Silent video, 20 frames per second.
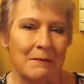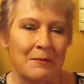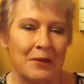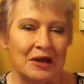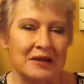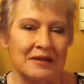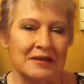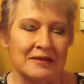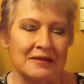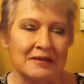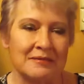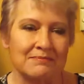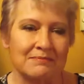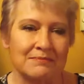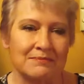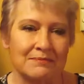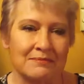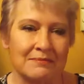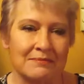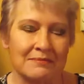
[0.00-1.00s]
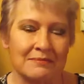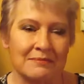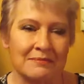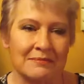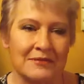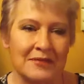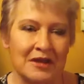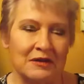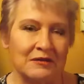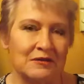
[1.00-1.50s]
but it
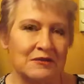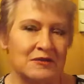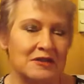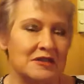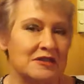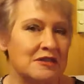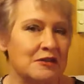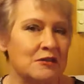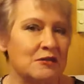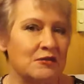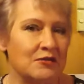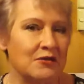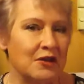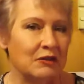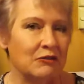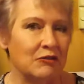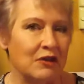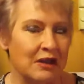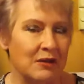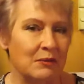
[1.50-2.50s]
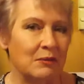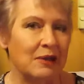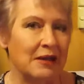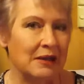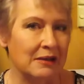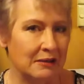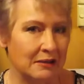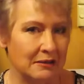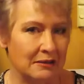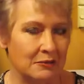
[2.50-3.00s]
still felt that
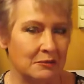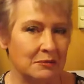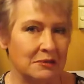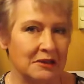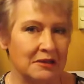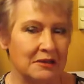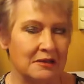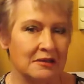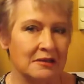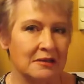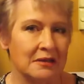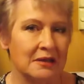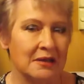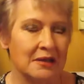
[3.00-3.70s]
way a little bit.